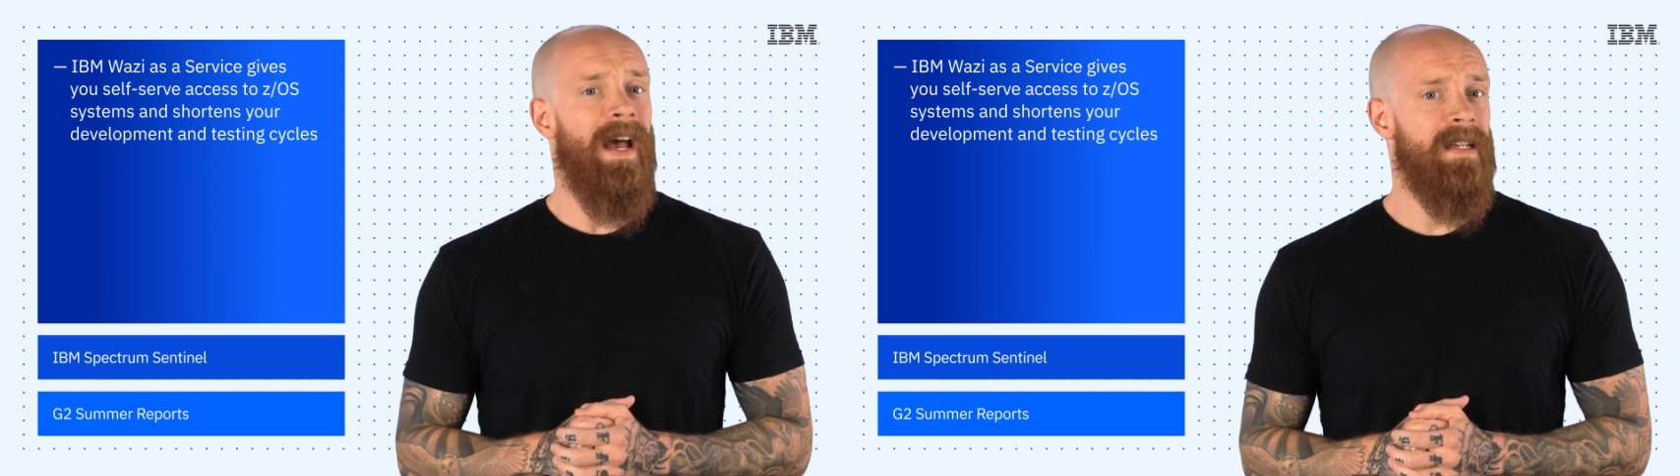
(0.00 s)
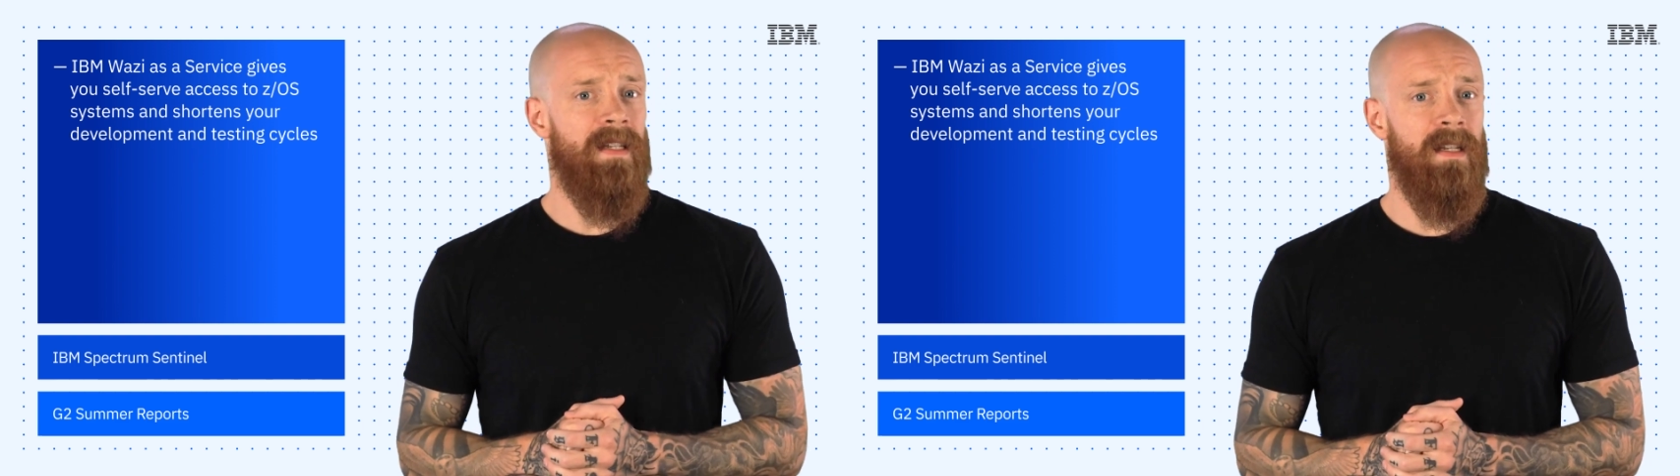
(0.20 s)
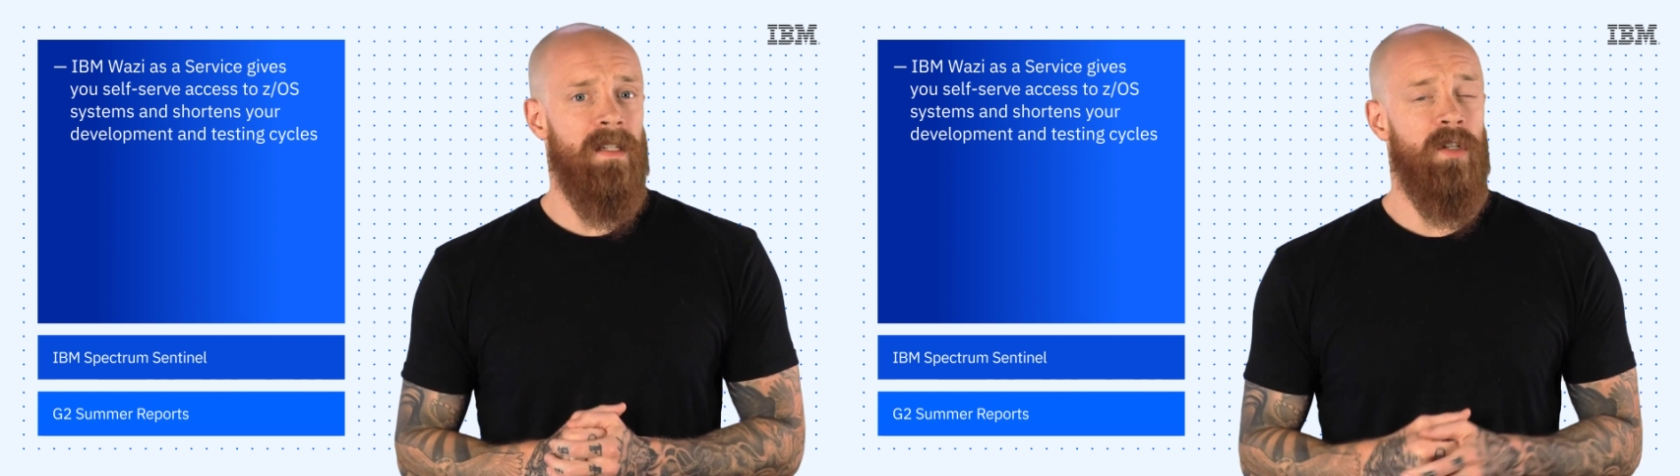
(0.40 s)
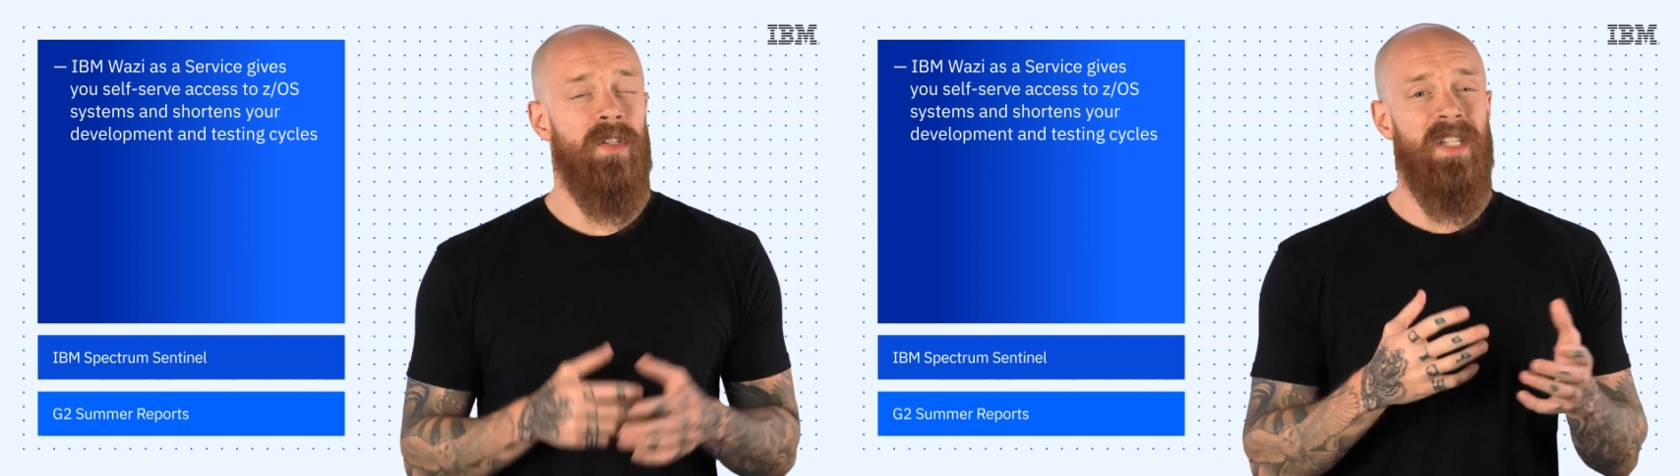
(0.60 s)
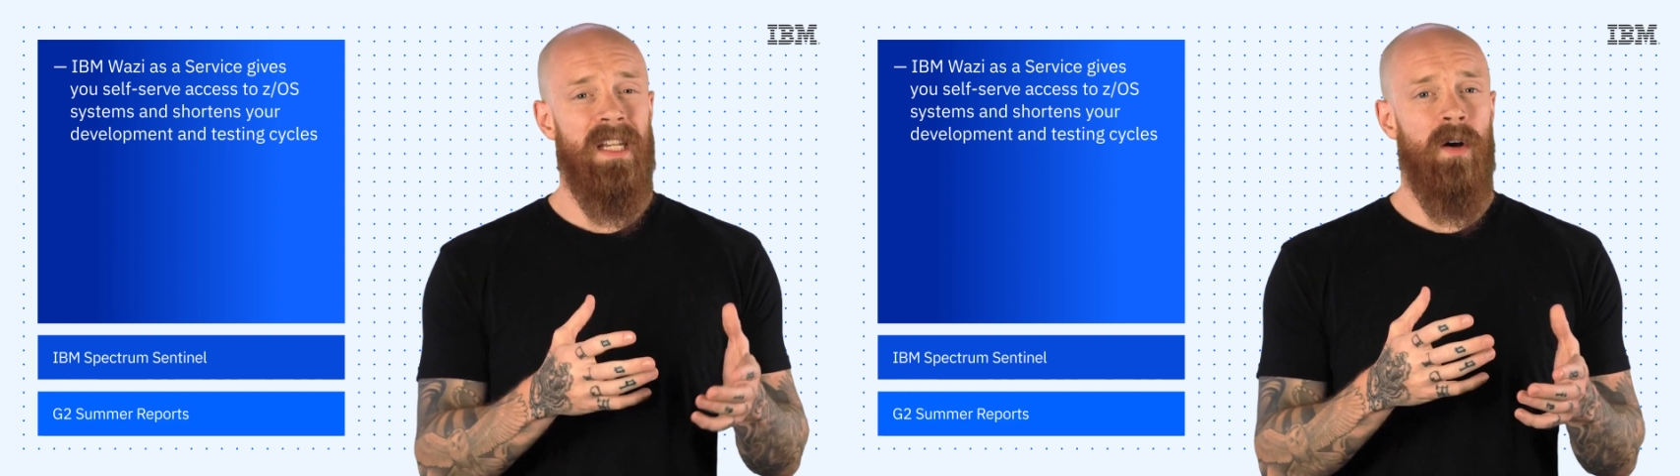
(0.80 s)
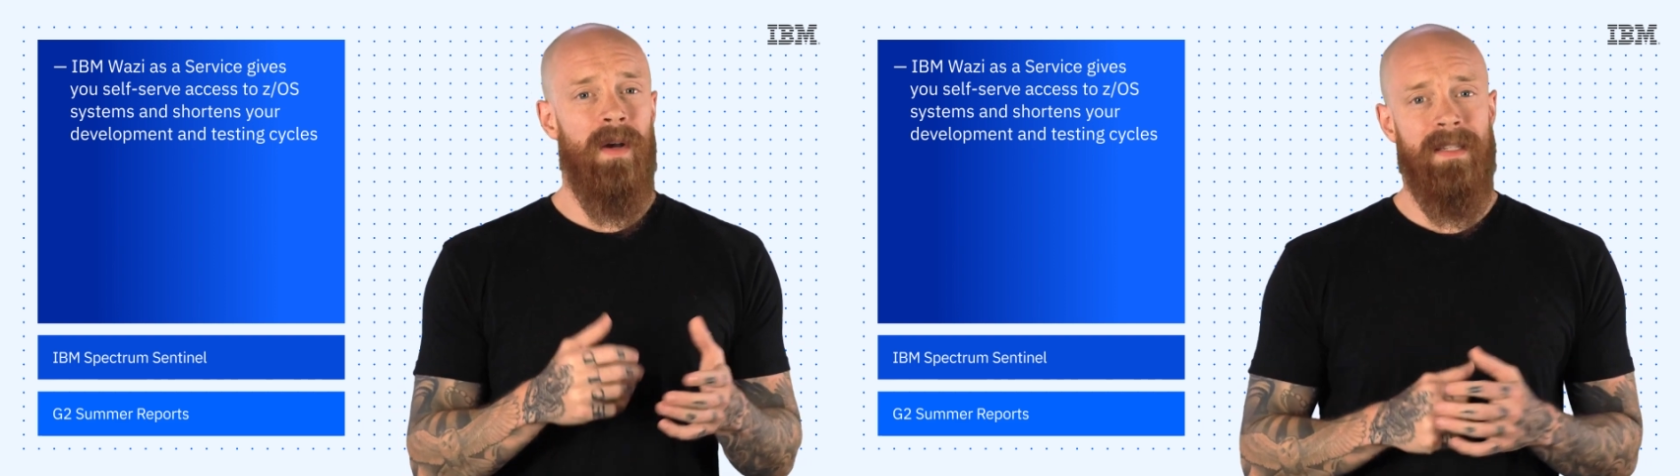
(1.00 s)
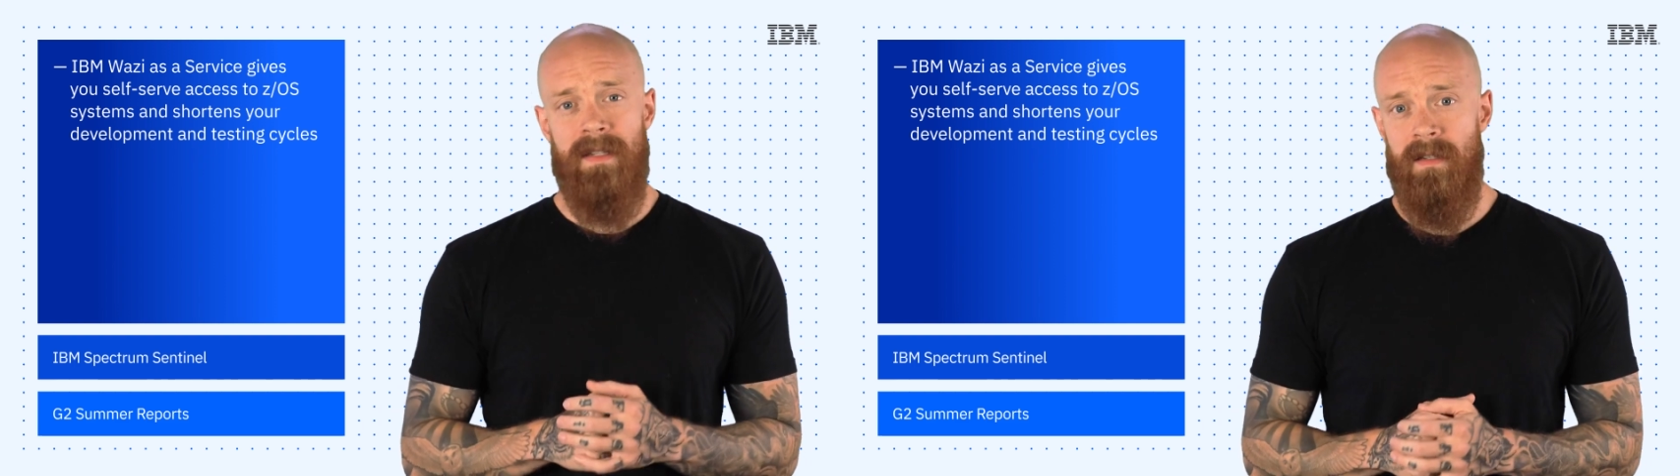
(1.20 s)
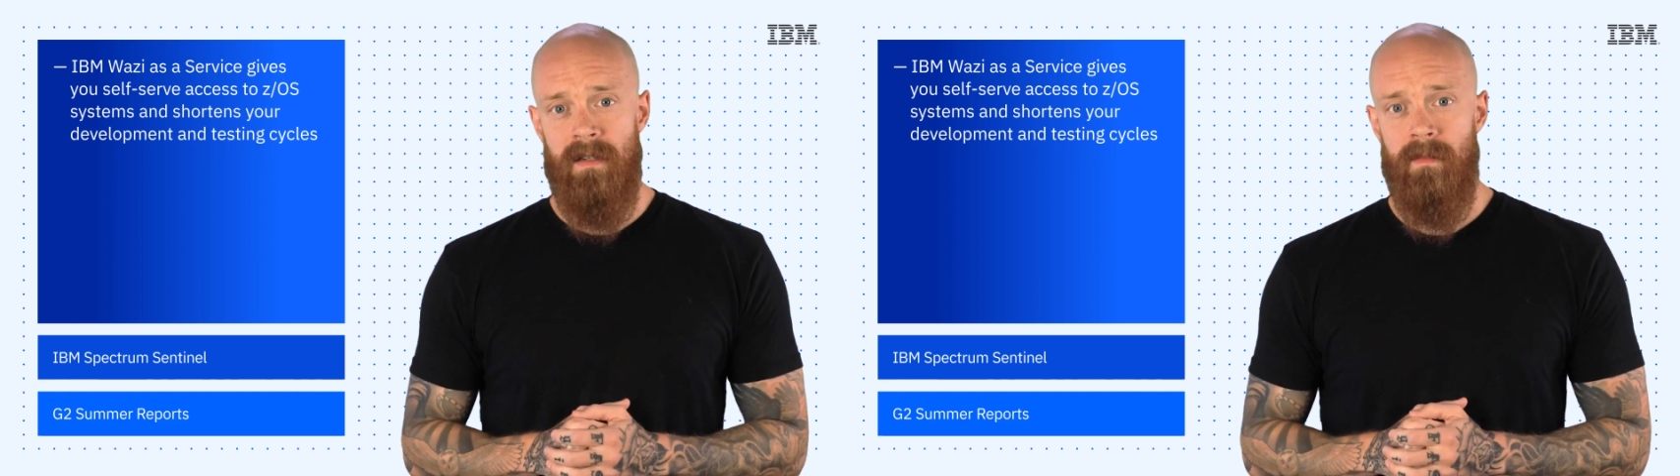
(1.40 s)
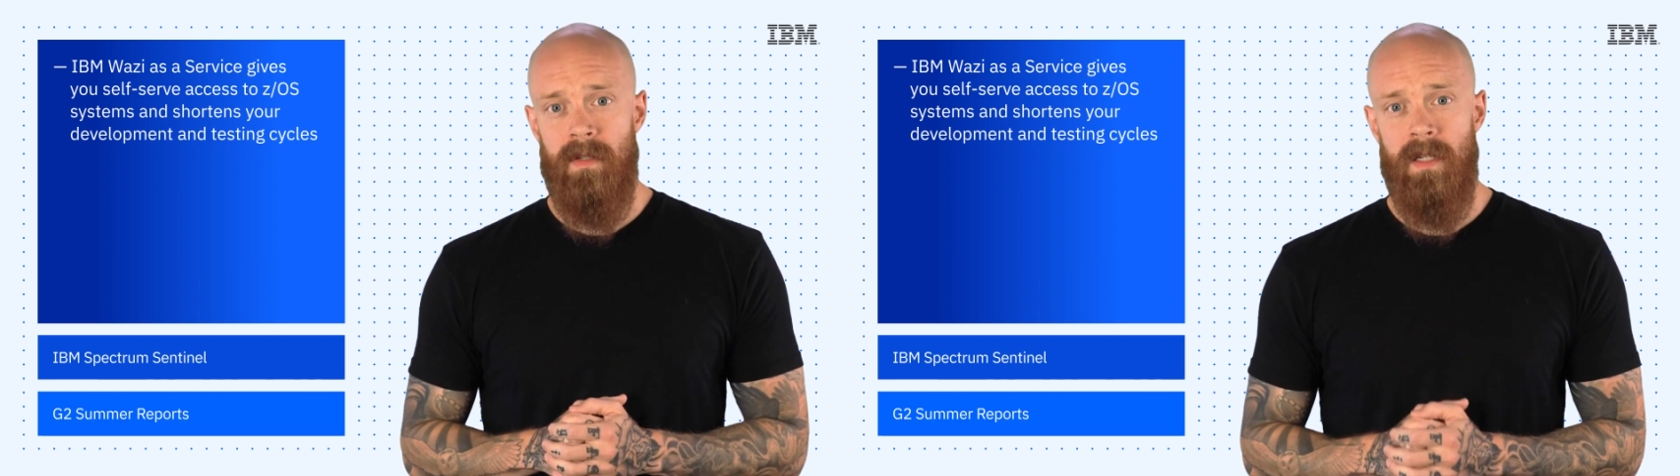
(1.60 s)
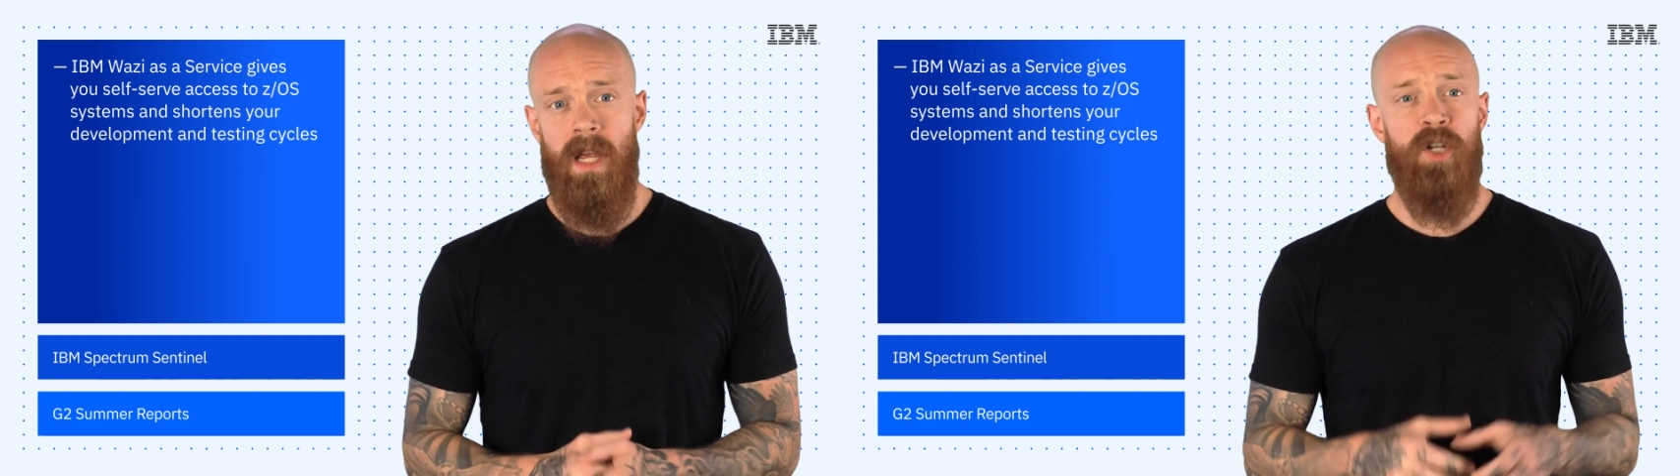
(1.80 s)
access to z/OS systems